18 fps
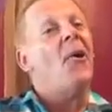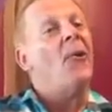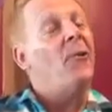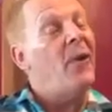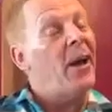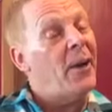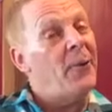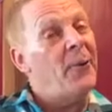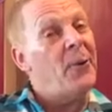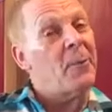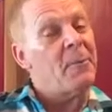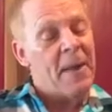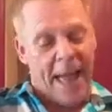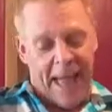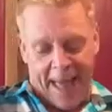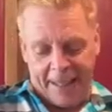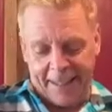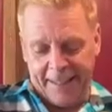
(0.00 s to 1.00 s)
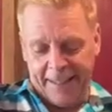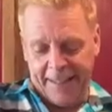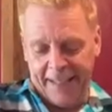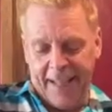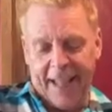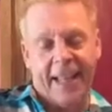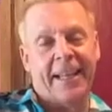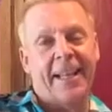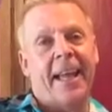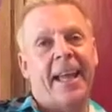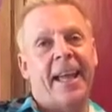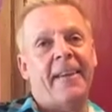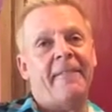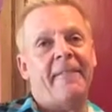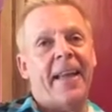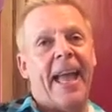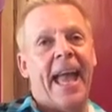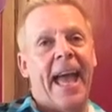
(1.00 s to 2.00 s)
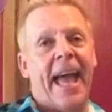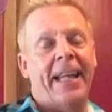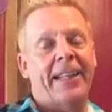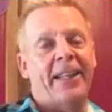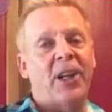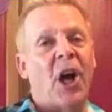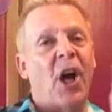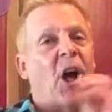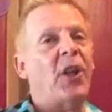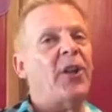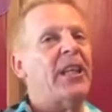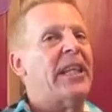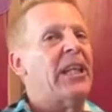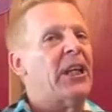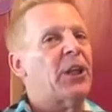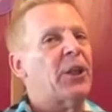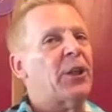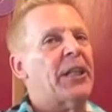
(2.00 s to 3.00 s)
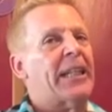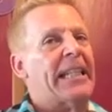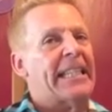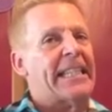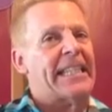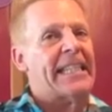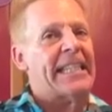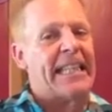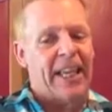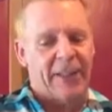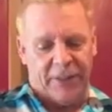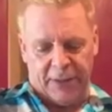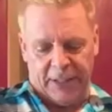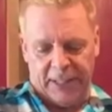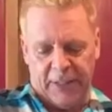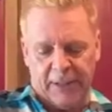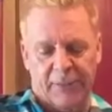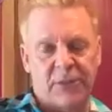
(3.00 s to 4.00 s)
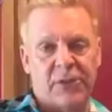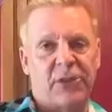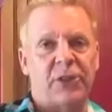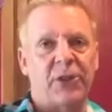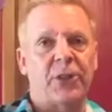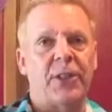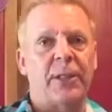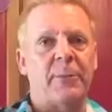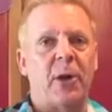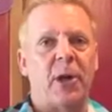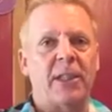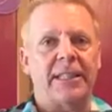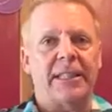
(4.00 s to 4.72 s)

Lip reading: Well, we're back, and I've added all the ingredients together and I've stirred them all